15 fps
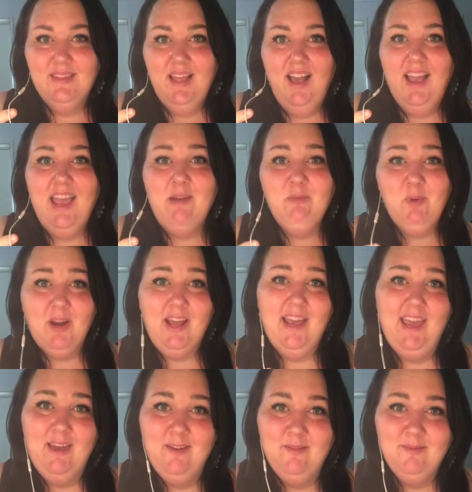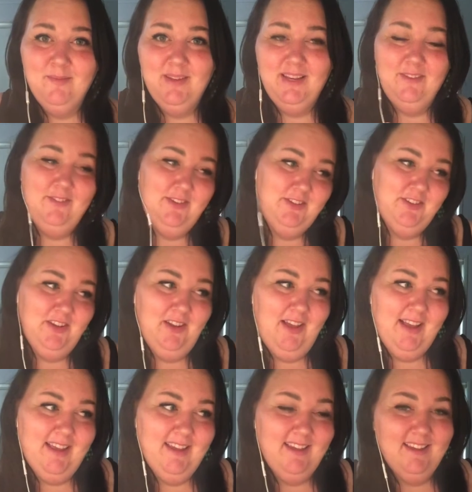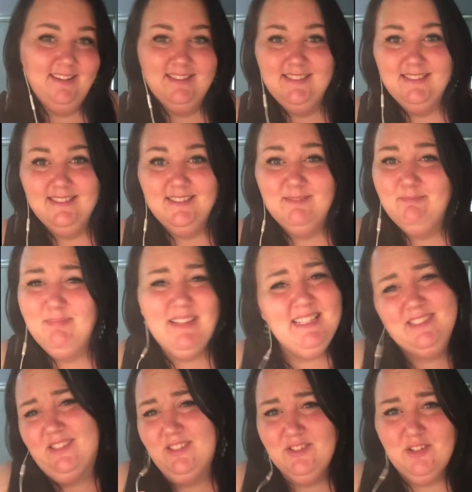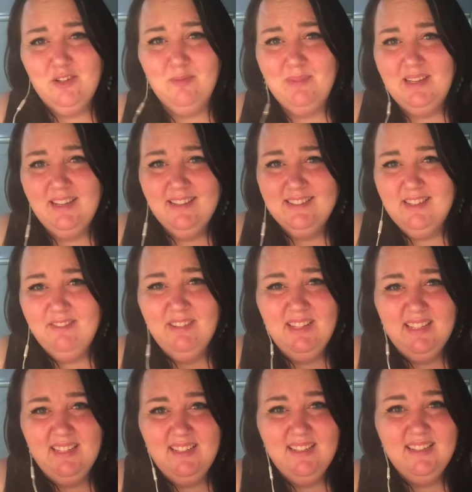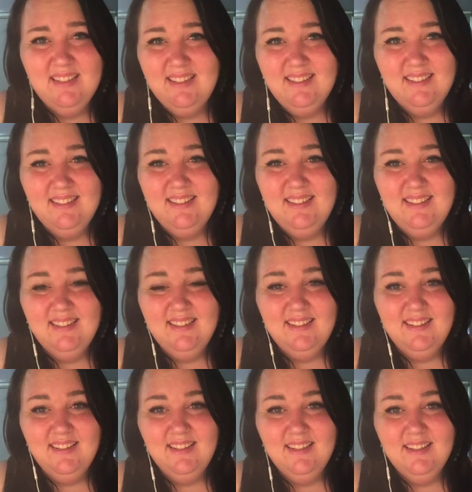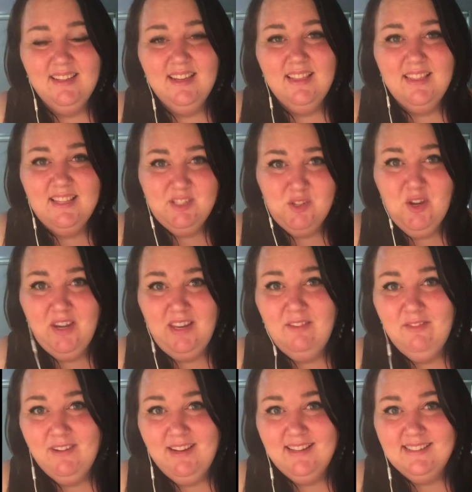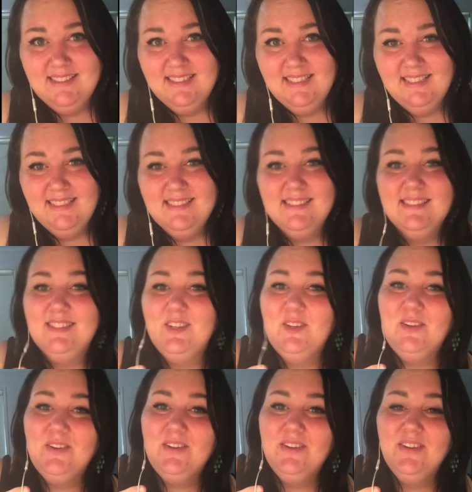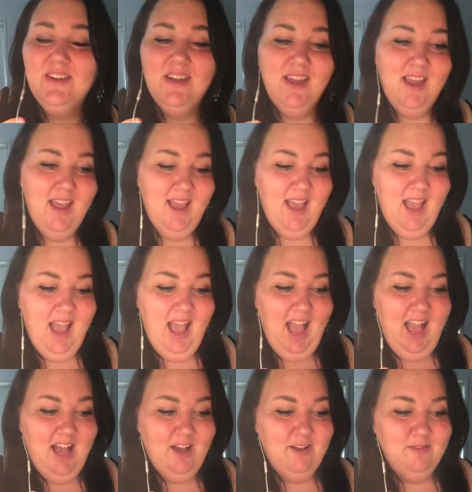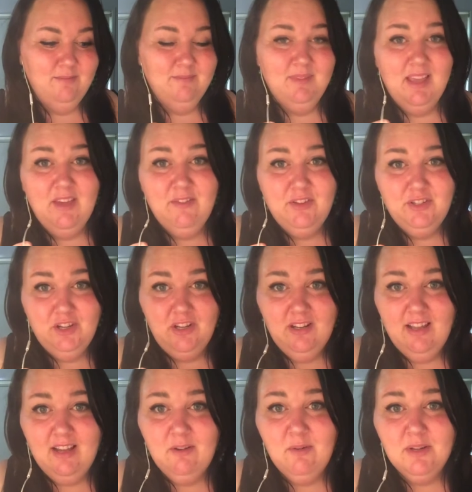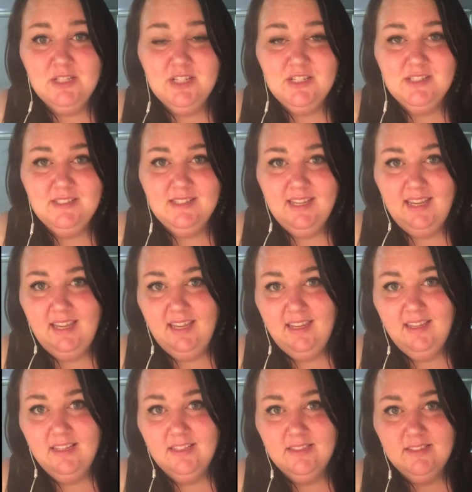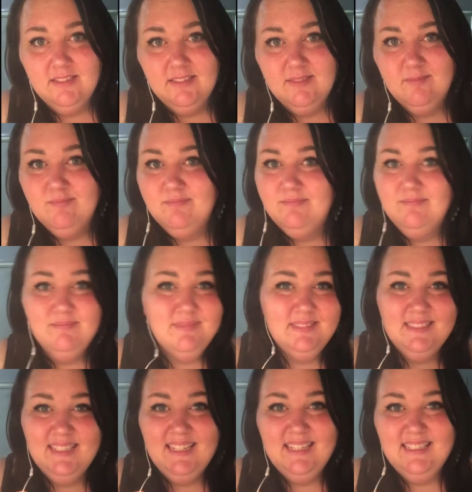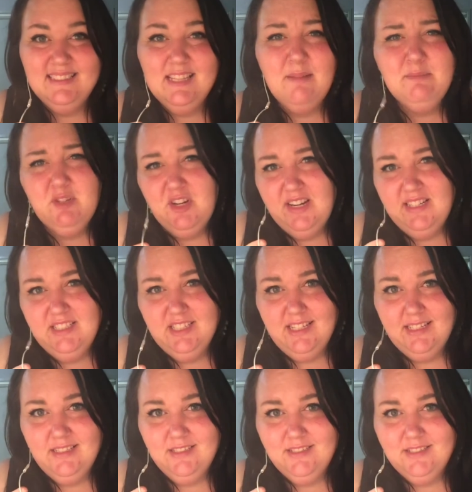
I am what I am. And if you don't like it, please don't troll me because I really, there's no need for nastiness. So if you don't like what you see, please, I'm trying to change.